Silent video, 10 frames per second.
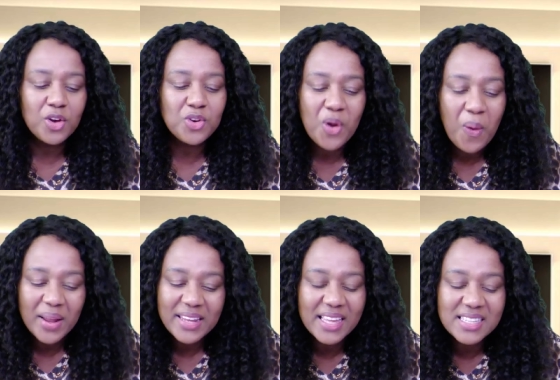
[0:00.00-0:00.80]
No
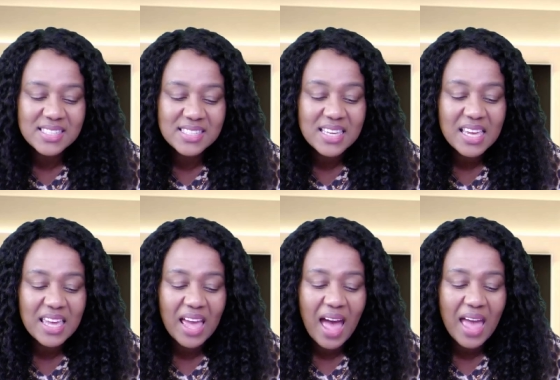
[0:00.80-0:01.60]
one can
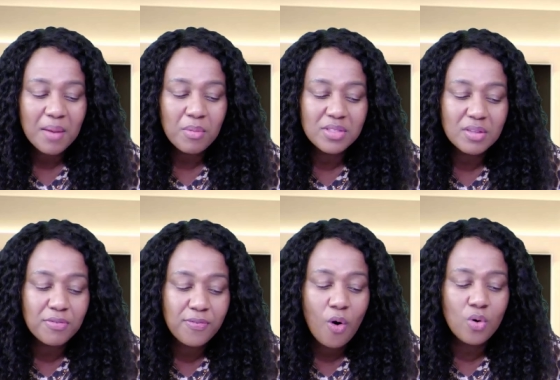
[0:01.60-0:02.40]
see I am on the
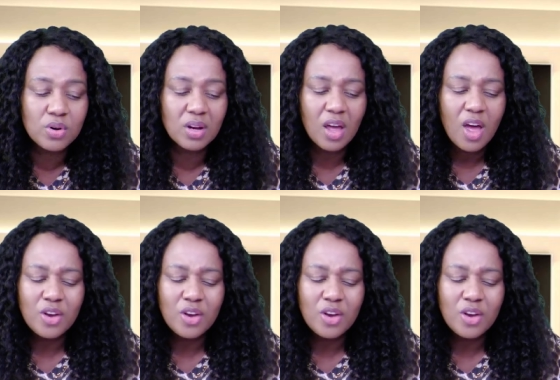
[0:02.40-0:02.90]
phone.